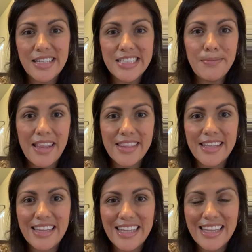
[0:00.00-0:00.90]
month.
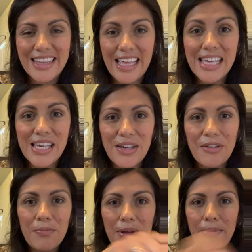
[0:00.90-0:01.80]
Thank
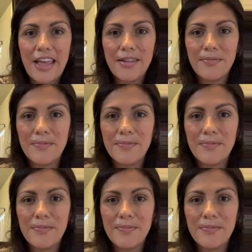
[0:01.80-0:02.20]
you. Bye bye.